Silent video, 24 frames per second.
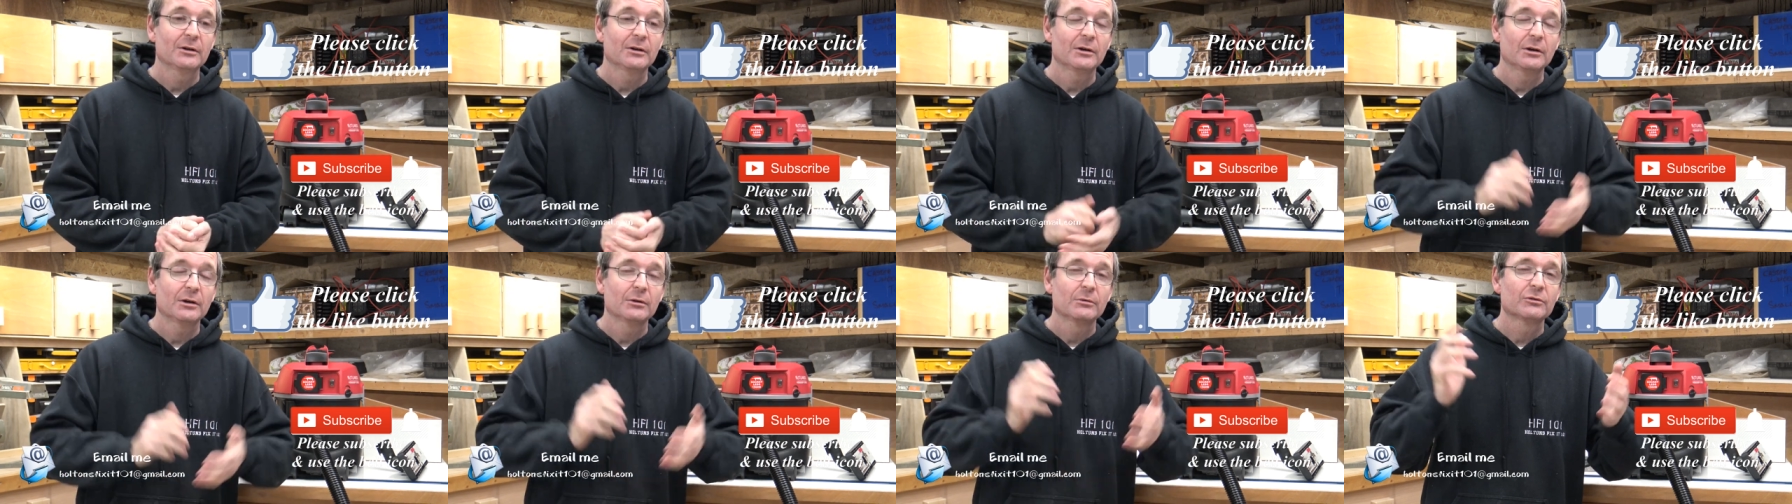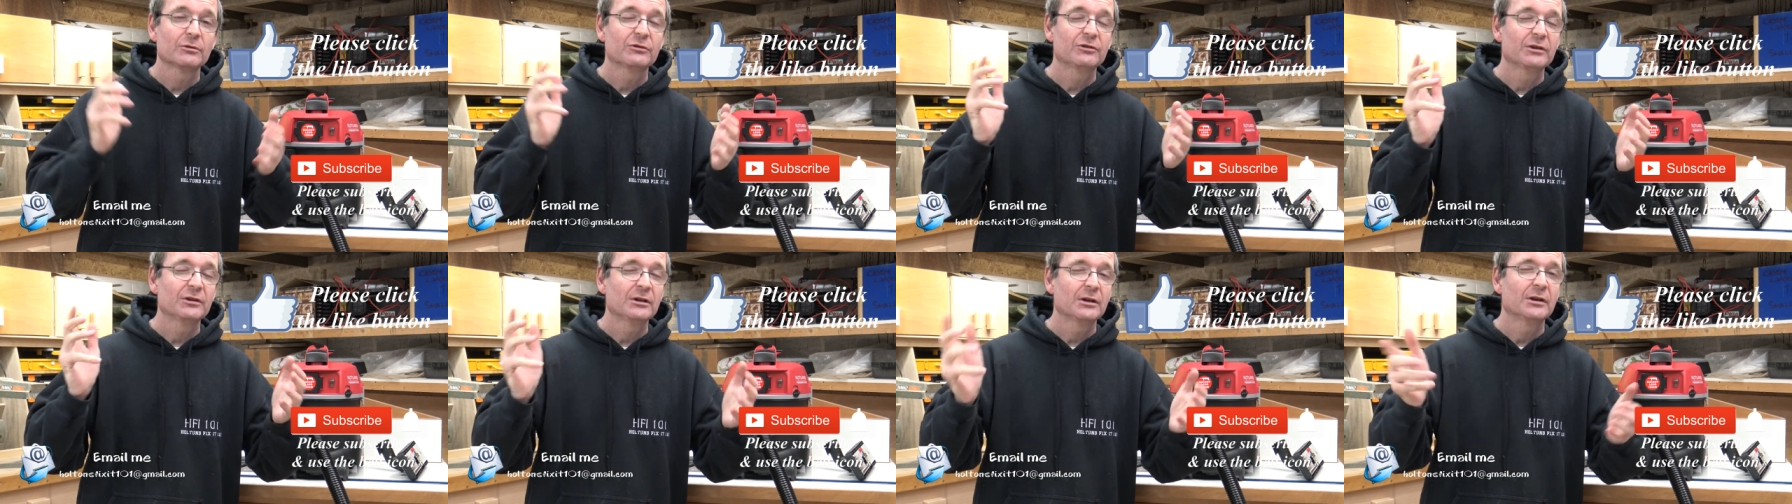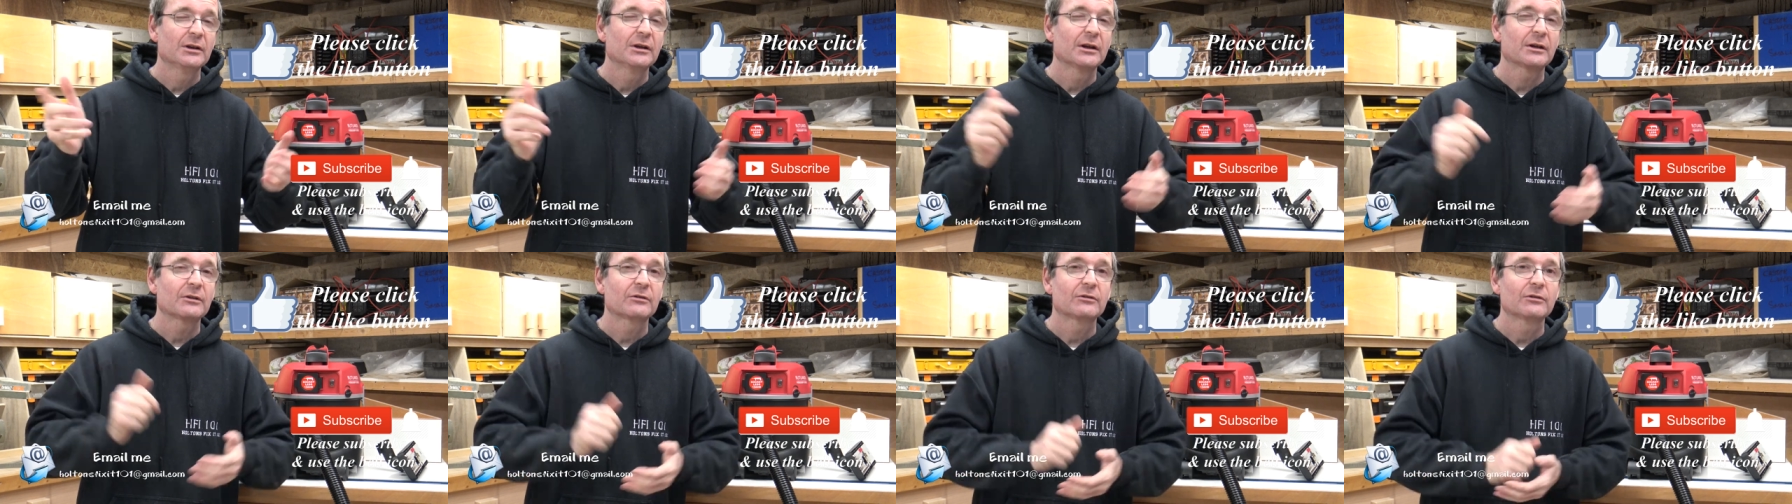I will see you
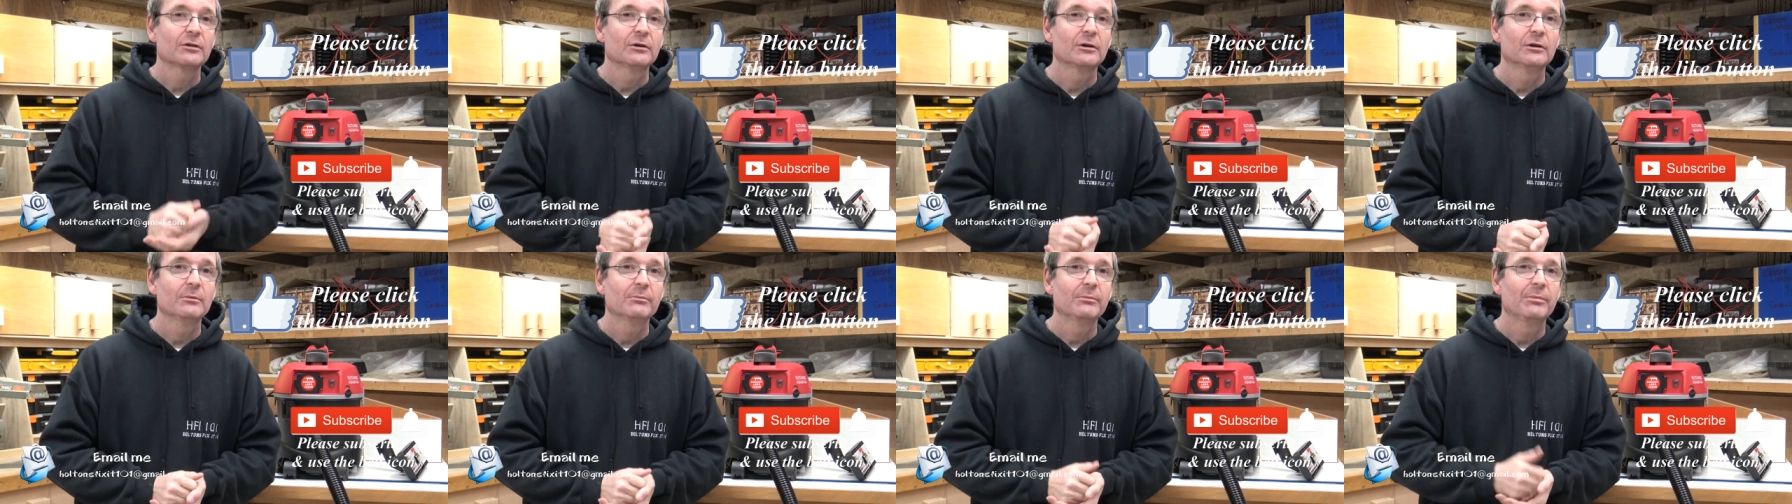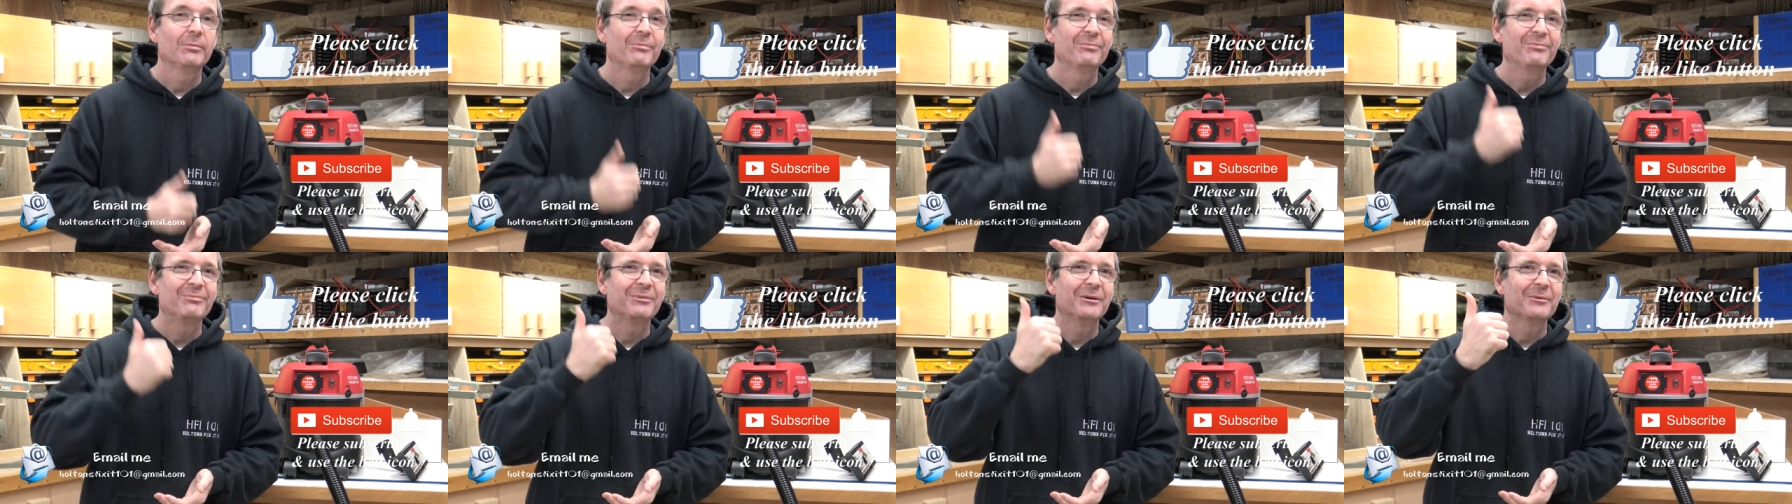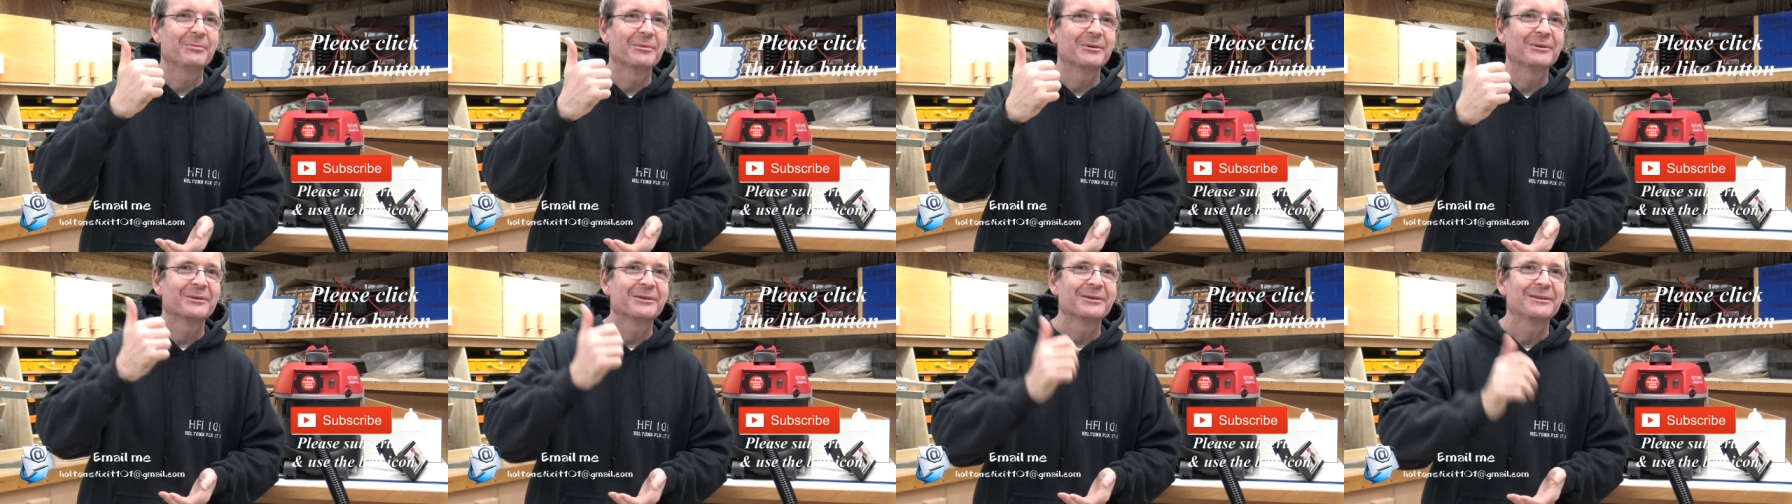next time. Bye
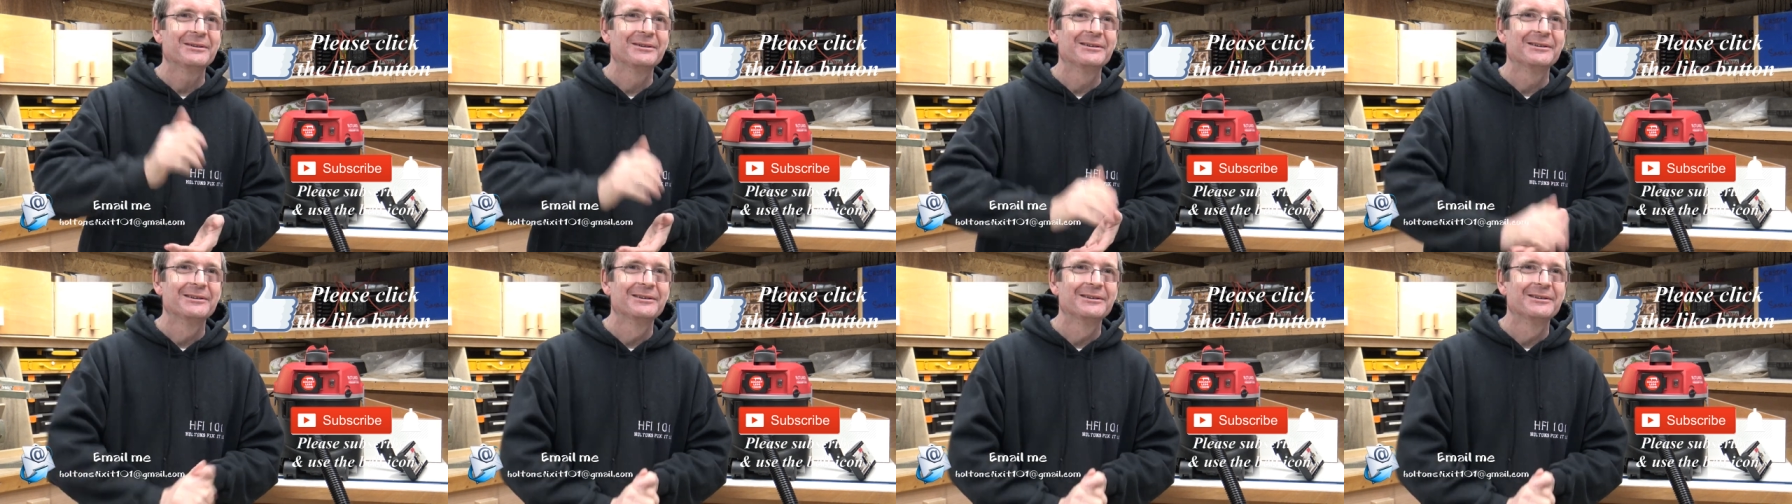bye.